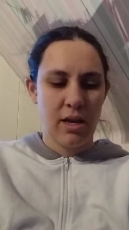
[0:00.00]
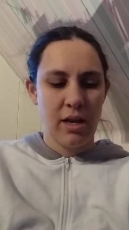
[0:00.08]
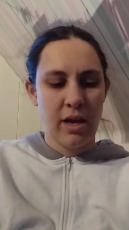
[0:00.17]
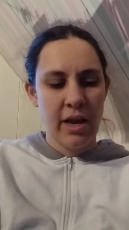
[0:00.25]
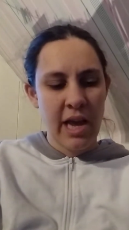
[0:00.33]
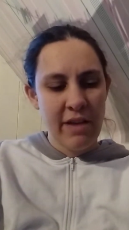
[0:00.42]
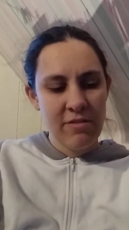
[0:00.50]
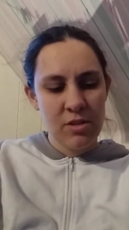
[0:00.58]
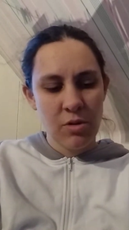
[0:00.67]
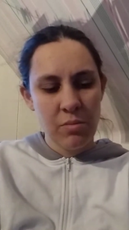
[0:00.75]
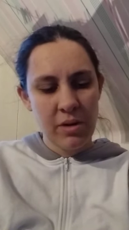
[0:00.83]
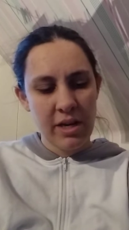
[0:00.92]
I have so
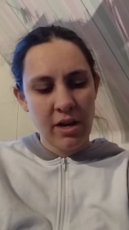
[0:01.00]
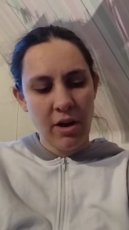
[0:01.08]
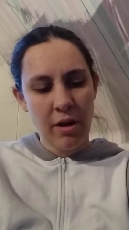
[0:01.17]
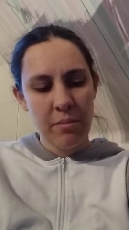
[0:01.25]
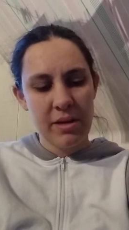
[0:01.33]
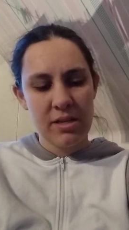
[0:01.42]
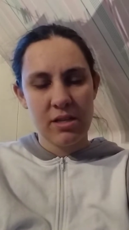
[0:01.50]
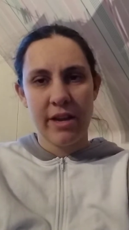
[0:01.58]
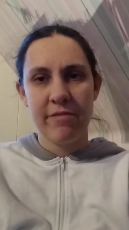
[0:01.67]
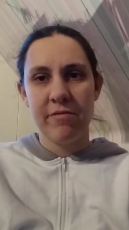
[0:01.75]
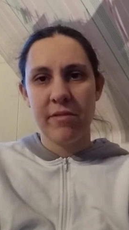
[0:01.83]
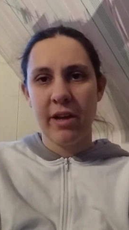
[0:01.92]
many hobbies that
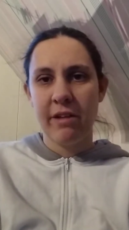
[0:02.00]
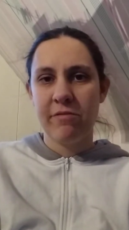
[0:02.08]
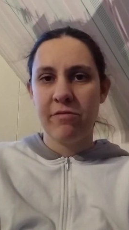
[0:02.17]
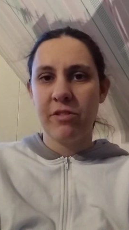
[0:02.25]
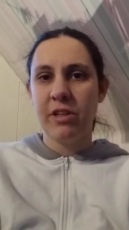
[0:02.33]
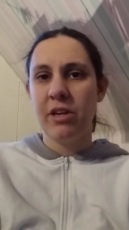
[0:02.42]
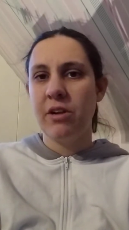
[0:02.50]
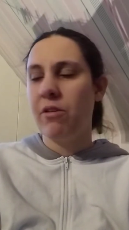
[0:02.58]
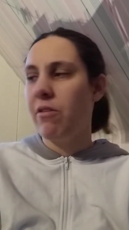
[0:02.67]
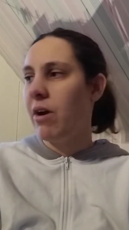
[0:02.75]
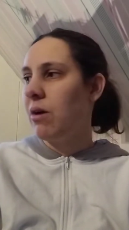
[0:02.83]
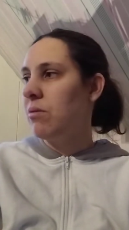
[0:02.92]
I've flitted
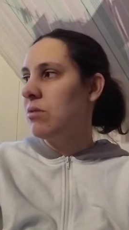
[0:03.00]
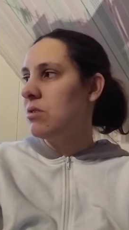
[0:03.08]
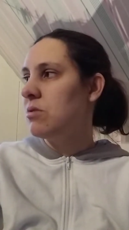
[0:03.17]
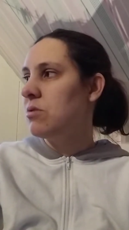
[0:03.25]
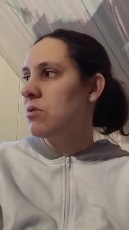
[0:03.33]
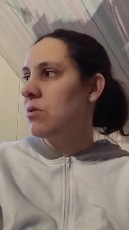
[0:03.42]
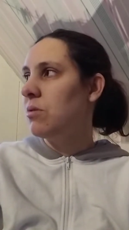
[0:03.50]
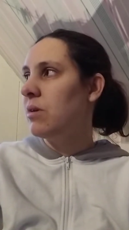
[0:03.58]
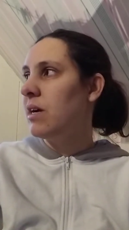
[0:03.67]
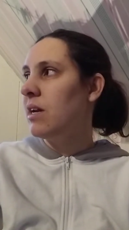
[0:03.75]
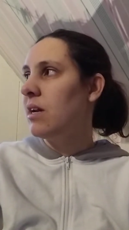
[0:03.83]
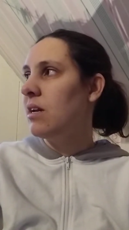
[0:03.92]
around to,
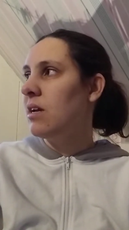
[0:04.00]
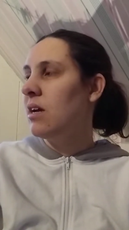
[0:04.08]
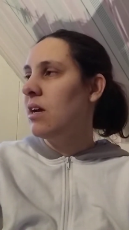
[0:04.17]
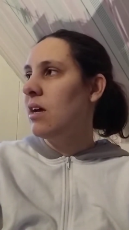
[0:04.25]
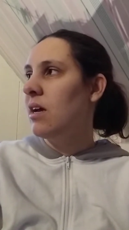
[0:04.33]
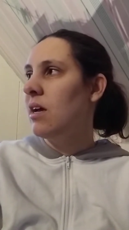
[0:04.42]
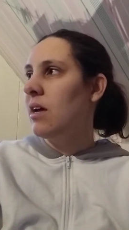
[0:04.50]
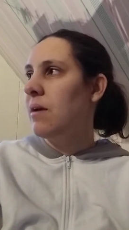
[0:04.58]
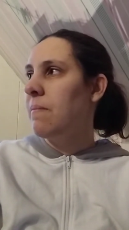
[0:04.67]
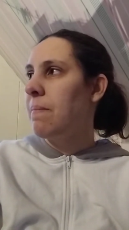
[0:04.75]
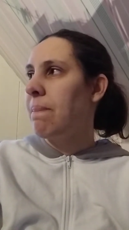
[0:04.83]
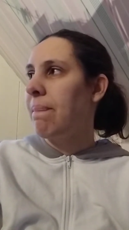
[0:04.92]
and
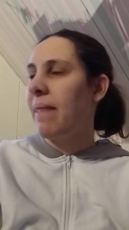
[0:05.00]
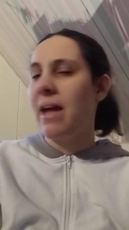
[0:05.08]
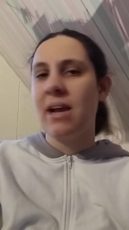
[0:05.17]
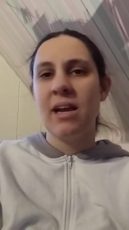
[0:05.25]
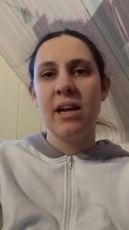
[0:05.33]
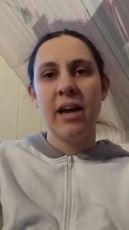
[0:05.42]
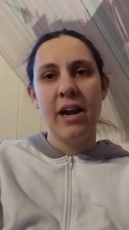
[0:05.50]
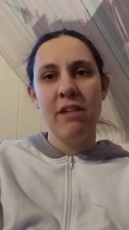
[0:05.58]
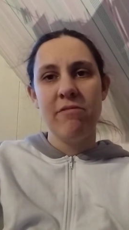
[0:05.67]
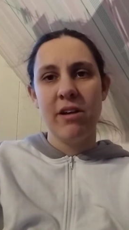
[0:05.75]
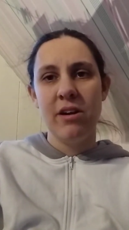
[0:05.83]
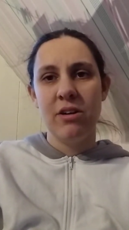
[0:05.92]
I can kind of
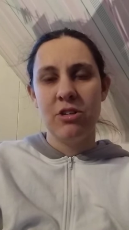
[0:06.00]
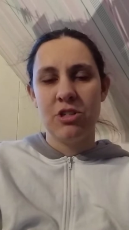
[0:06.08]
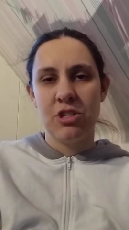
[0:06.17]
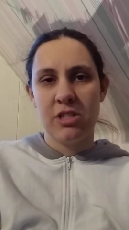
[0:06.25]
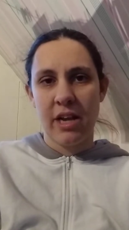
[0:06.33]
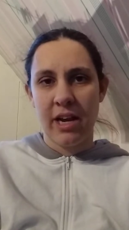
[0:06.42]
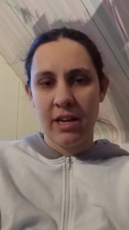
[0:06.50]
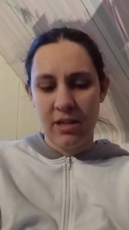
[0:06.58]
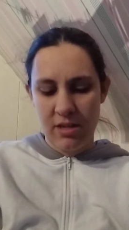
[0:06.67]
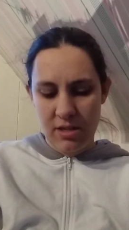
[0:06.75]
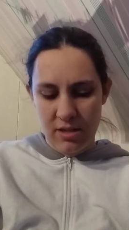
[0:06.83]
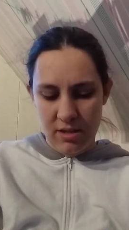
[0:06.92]

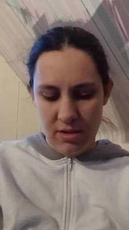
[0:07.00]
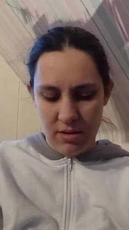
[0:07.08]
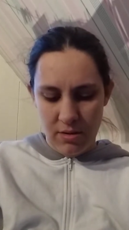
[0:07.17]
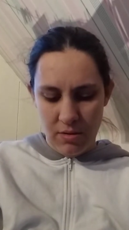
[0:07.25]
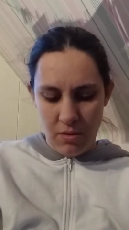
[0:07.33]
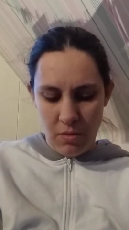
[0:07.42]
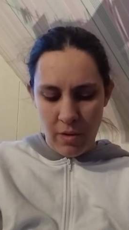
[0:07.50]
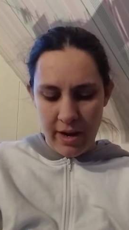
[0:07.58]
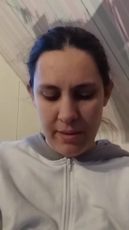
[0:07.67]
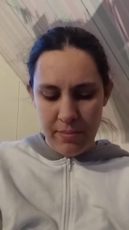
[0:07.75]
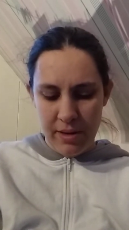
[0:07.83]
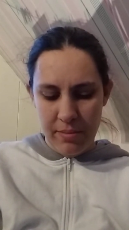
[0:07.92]
understand why
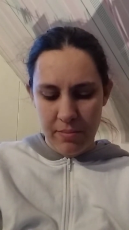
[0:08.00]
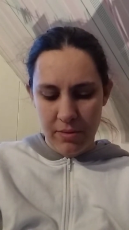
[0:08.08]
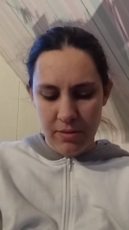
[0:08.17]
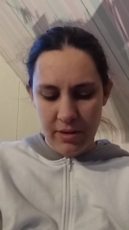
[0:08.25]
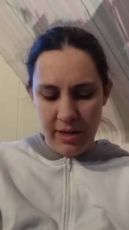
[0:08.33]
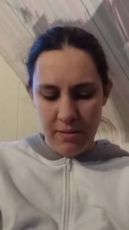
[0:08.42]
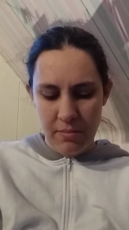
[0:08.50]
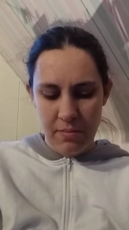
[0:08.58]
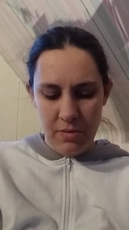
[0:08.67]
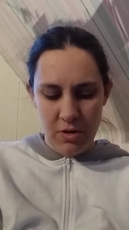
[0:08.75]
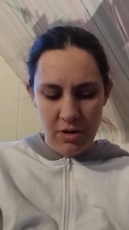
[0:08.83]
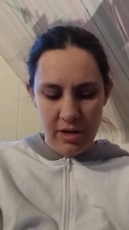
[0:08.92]
people can
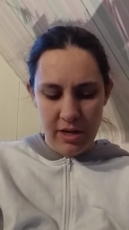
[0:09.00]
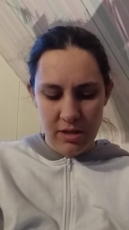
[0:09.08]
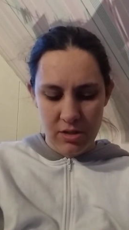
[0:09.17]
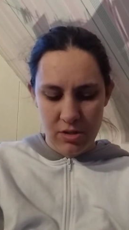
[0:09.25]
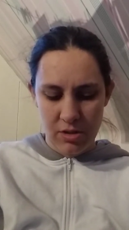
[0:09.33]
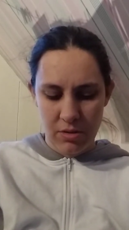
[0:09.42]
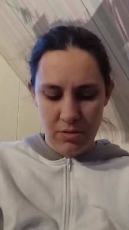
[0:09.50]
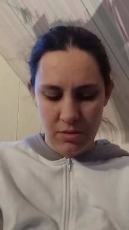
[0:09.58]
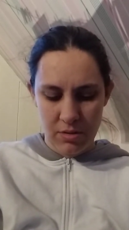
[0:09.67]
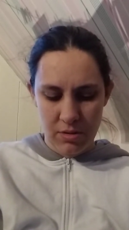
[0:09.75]
turn into